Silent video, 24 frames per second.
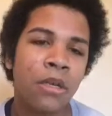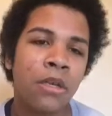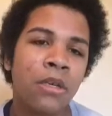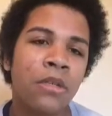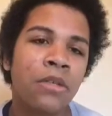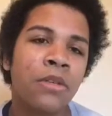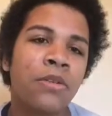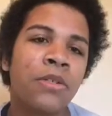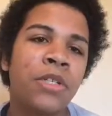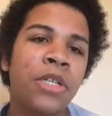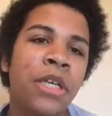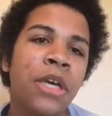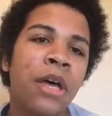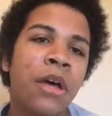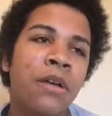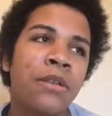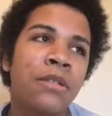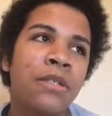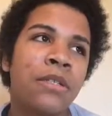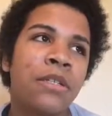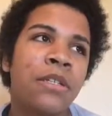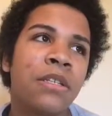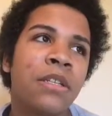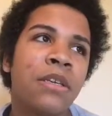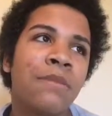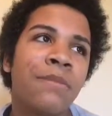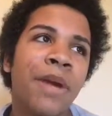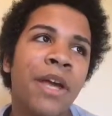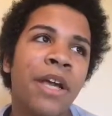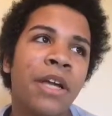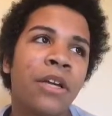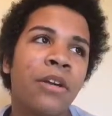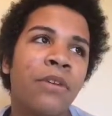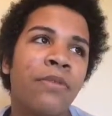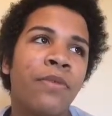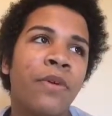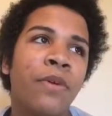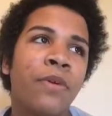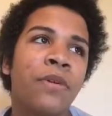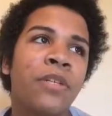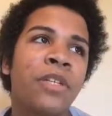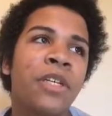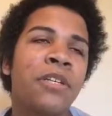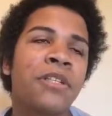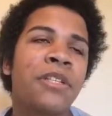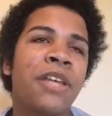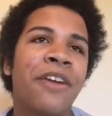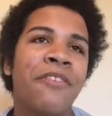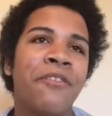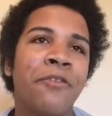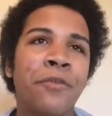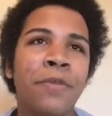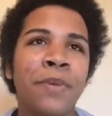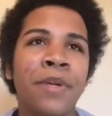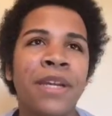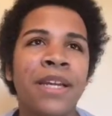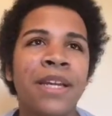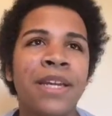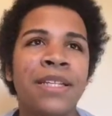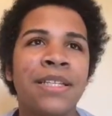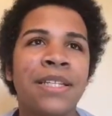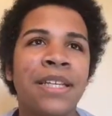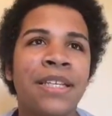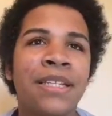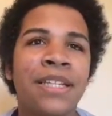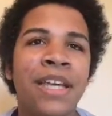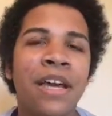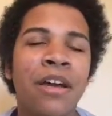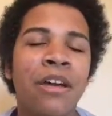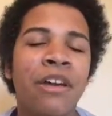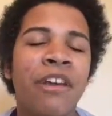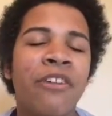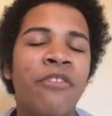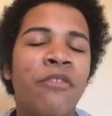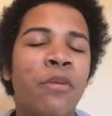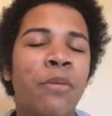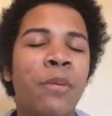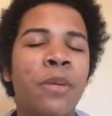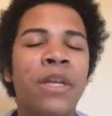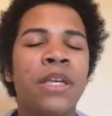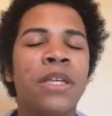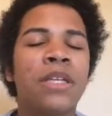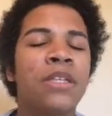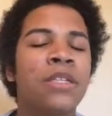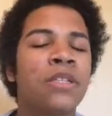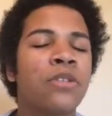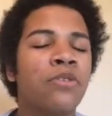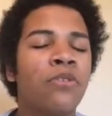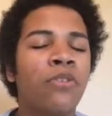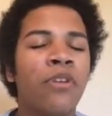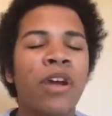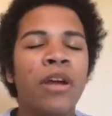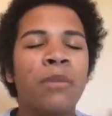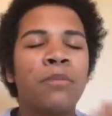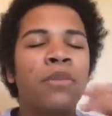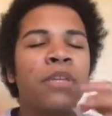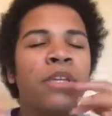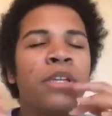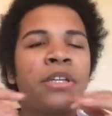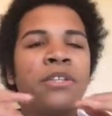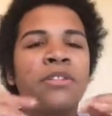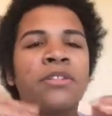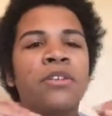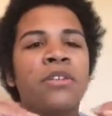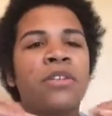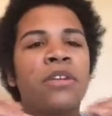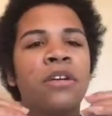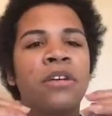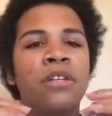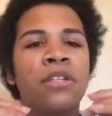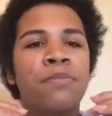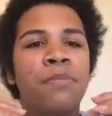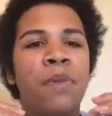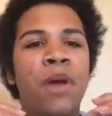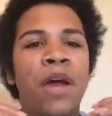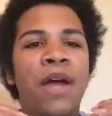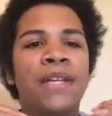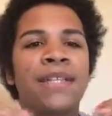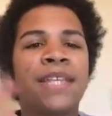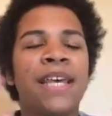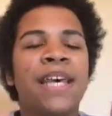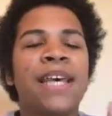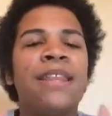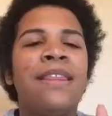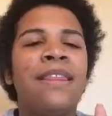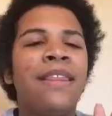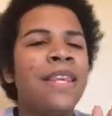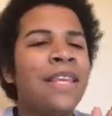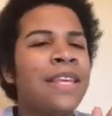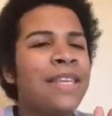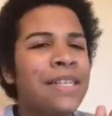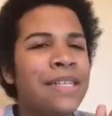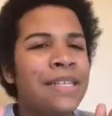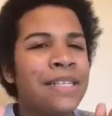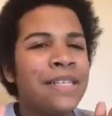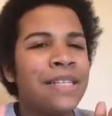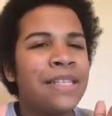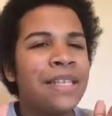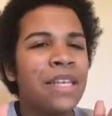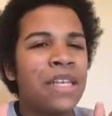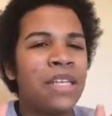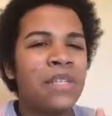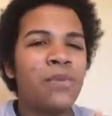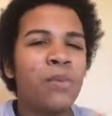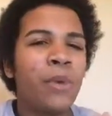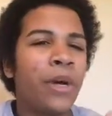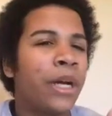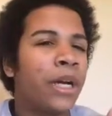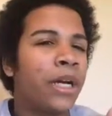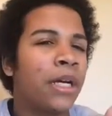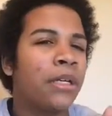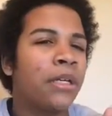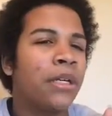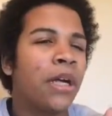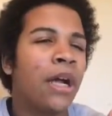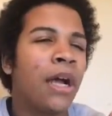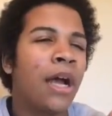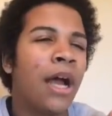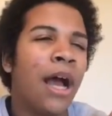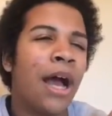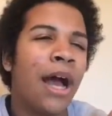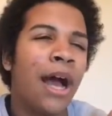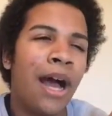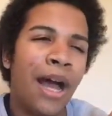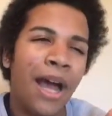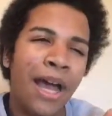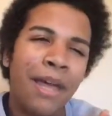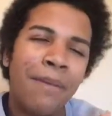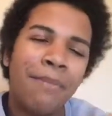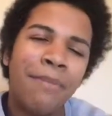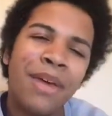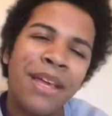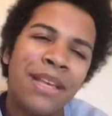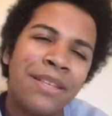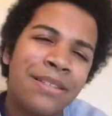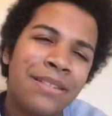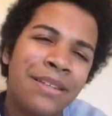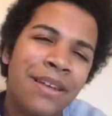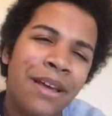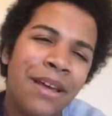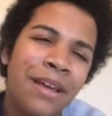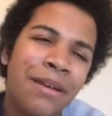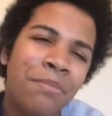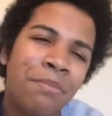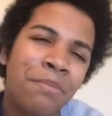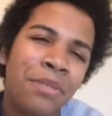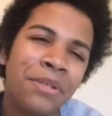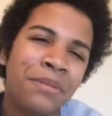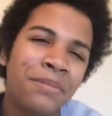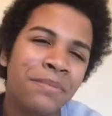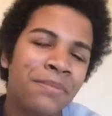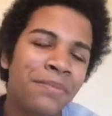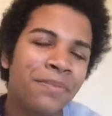So she yells into the microphone, tells everybody to sit down. Everybody's scrambling to their spots. And this is where I messed up.